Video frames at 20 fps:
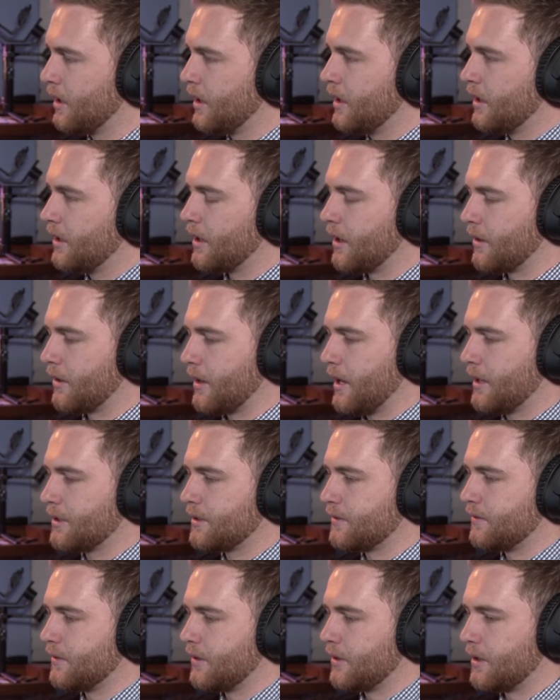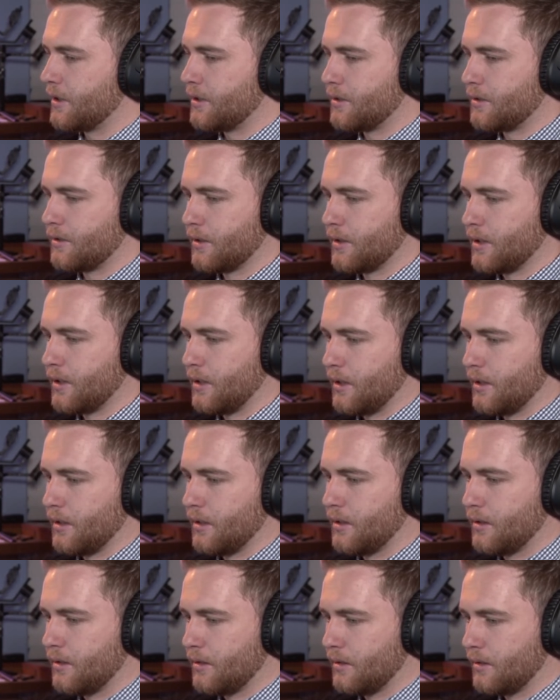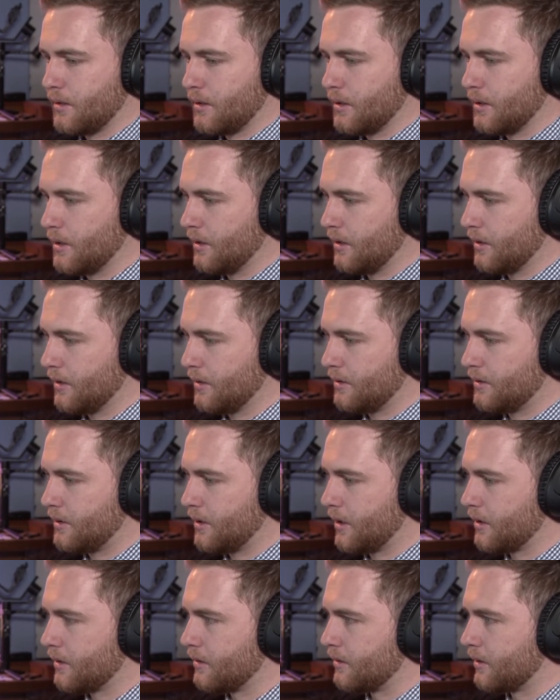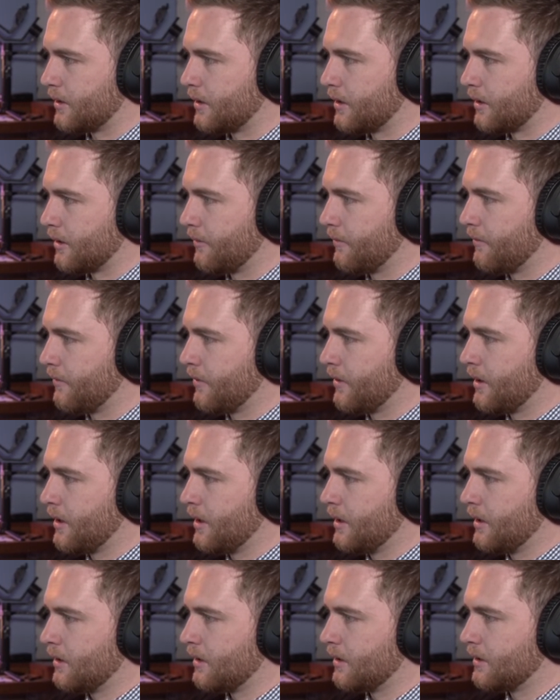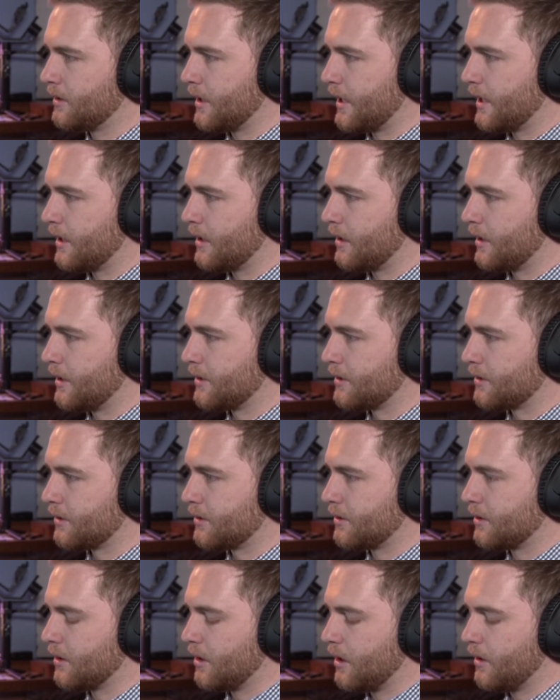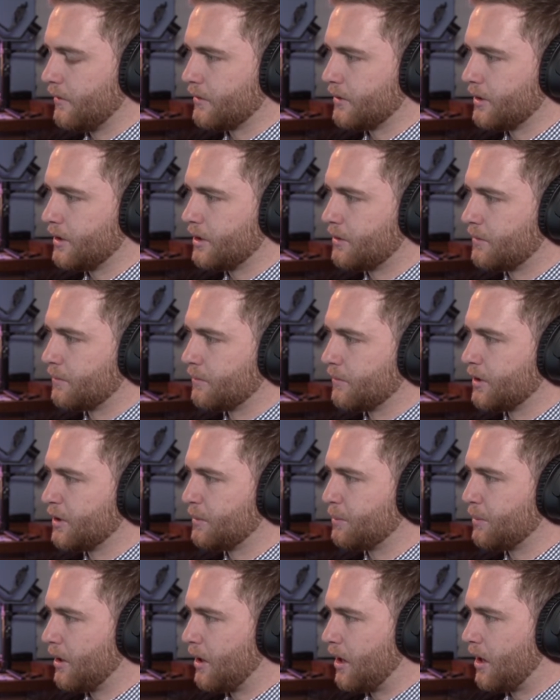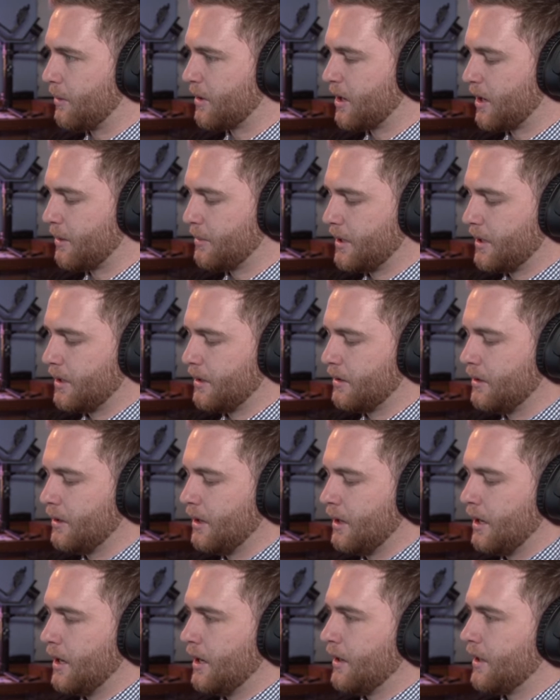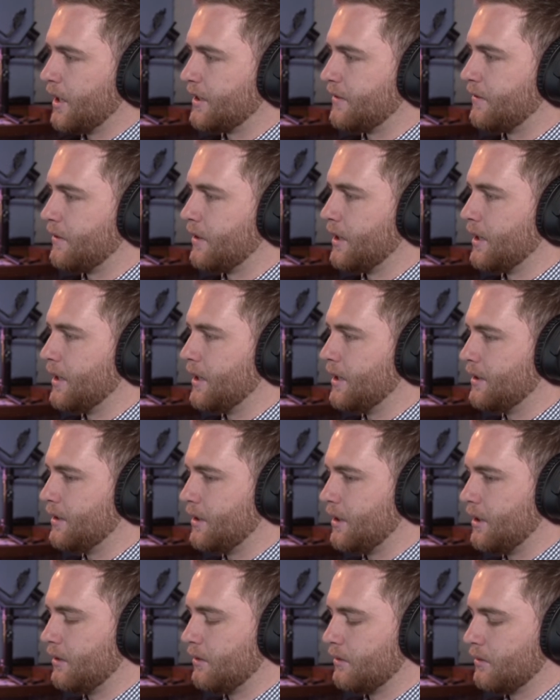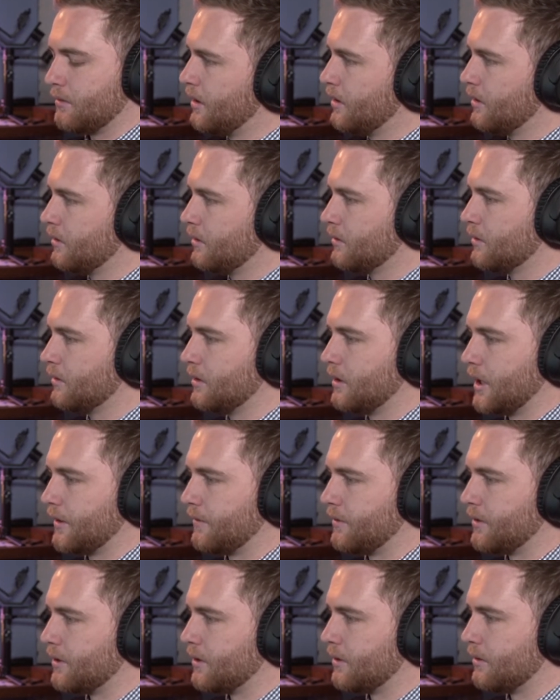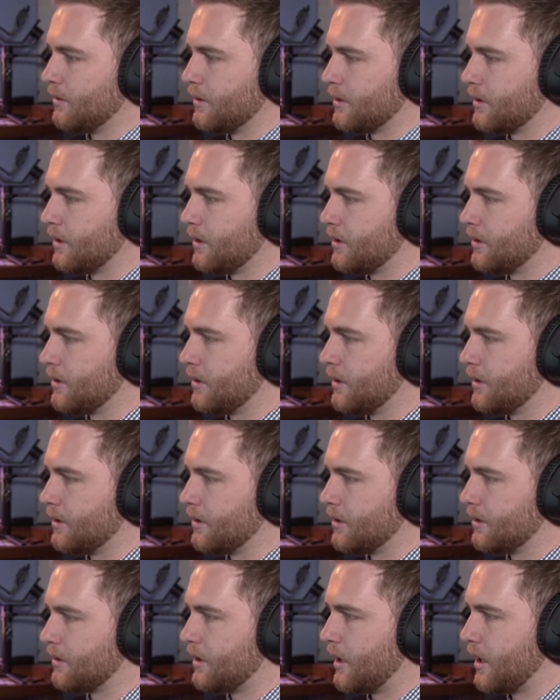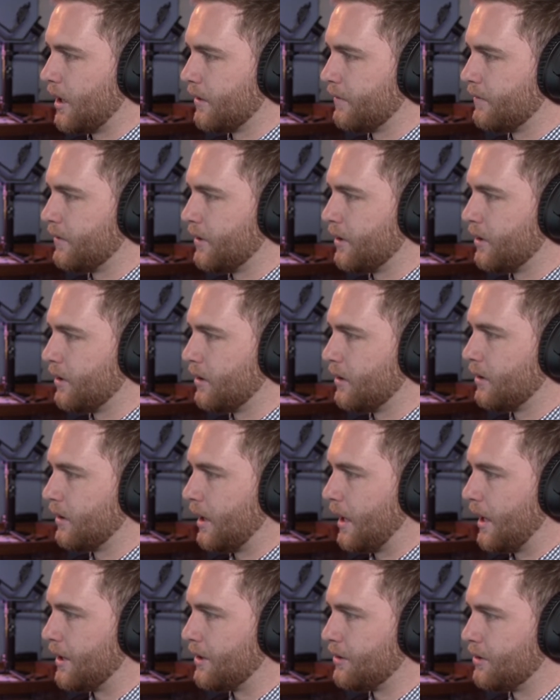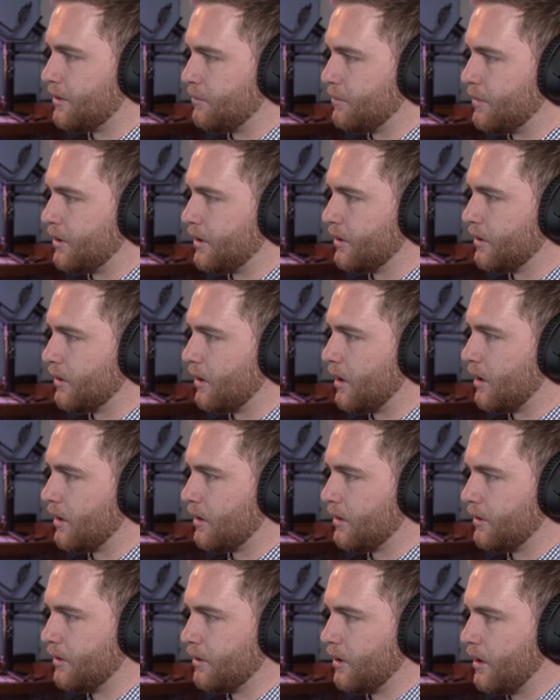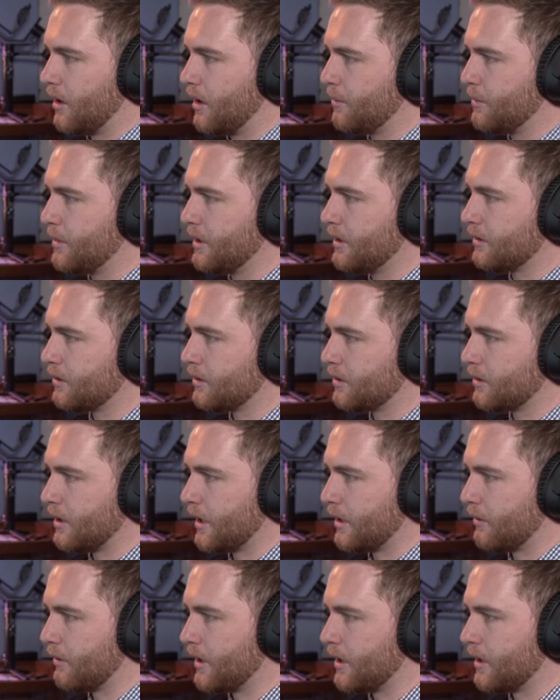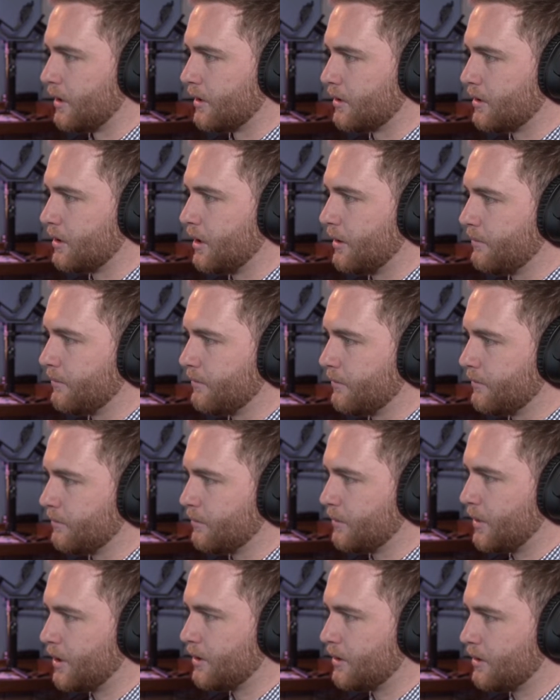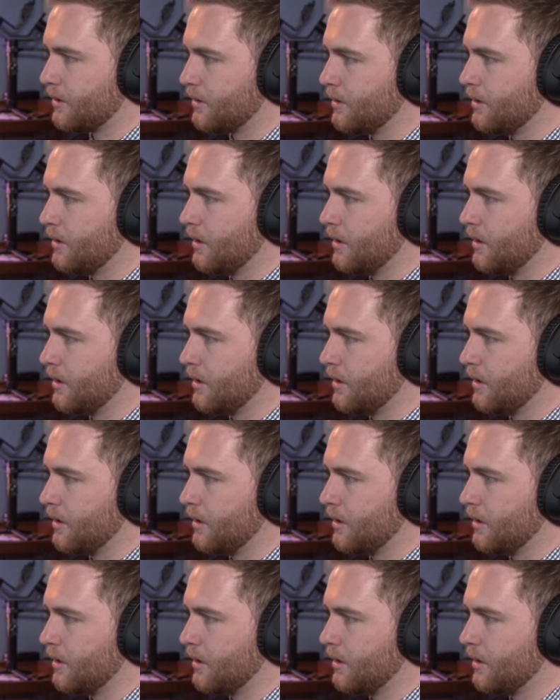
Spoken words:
Now that's very tricky. Let's take a look here. Let's analyze this. So this arm coming in, that's very easy. All you have to do is literally just take a photo as you bring your arm in, just like regular stop motion.